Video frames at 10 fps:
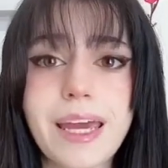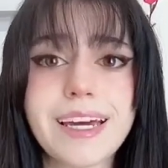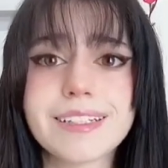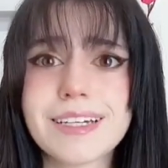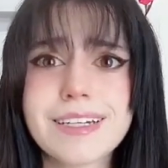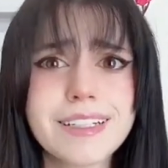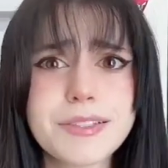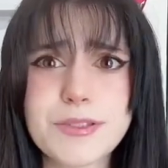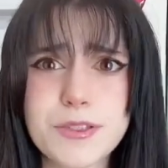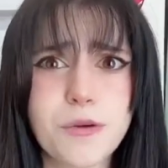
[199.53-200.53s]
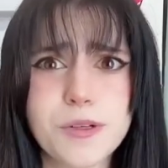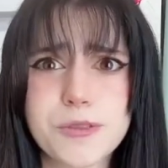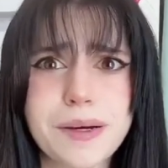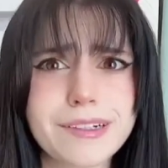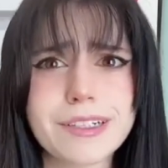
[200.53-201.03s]
and it cleans so much
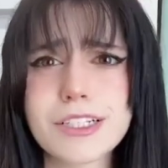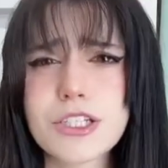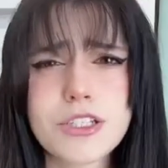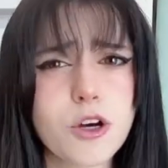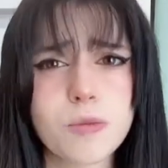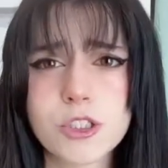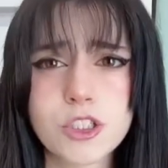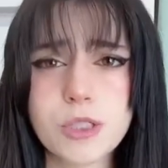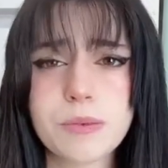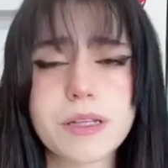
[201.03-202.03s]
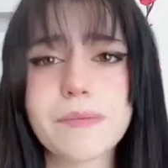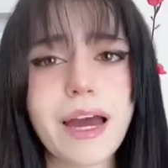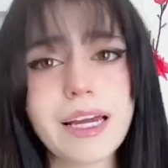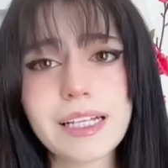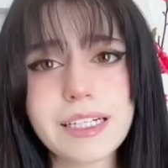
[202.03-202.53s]
better and it's so much cheaper than
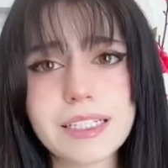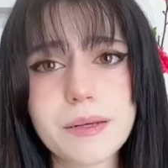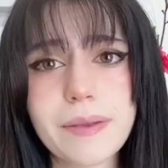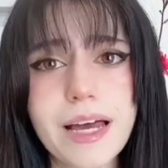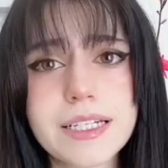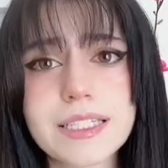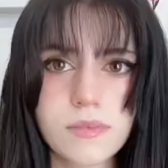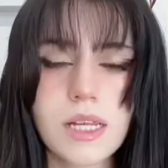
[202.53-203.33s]
buying cleaning supplies.